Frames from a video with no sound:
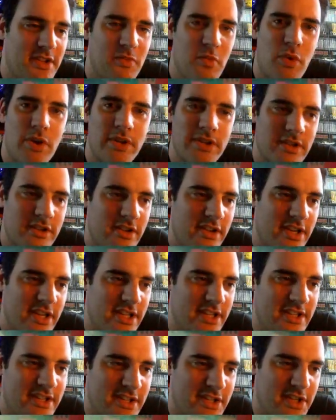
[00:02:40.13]
one
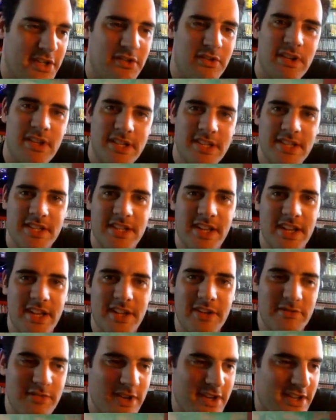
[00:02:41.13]
line that you need to
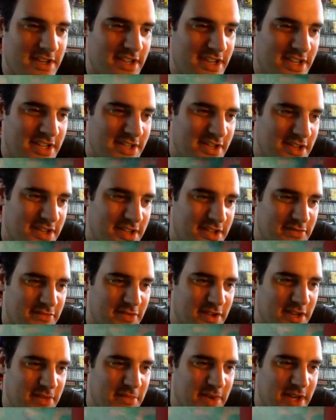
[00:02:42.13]
take around it, so it doesn't
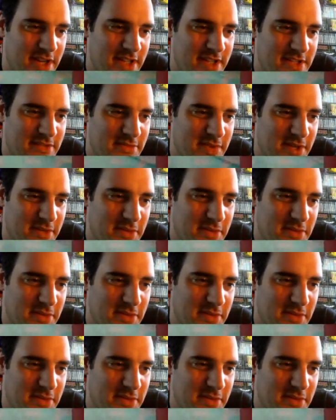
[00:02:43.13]
really matter to me.